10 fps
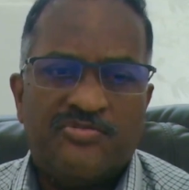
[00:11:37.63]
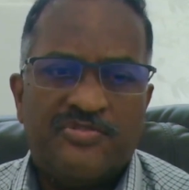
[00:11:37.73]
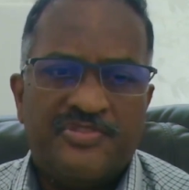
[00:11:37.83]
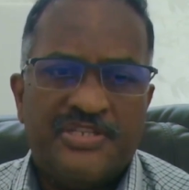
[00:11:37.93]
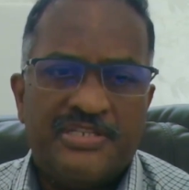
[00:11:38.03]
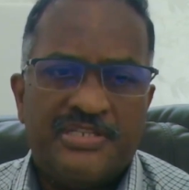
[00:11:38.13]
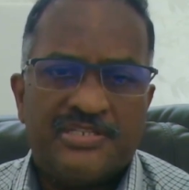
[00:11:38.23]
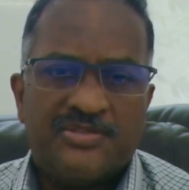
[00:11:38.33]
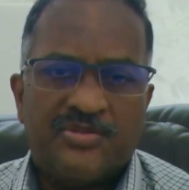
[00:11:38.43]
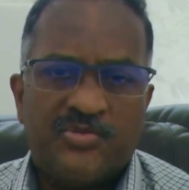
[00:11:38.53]
15
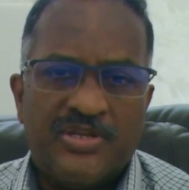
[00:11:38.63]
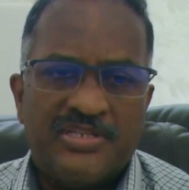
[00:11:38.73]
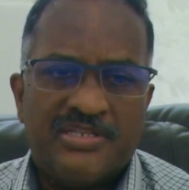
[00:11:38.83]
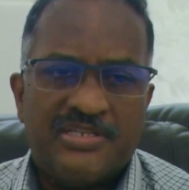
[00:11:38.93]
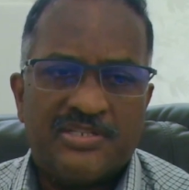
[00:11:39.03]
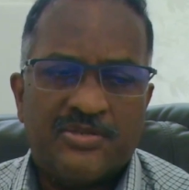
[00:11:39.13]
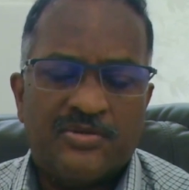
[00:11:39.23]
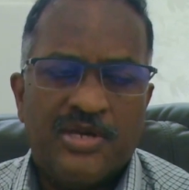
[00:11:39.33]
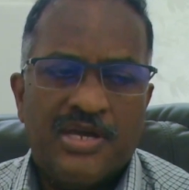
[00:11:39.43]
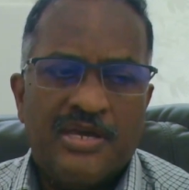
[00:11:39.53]
years ago, 20 years ago.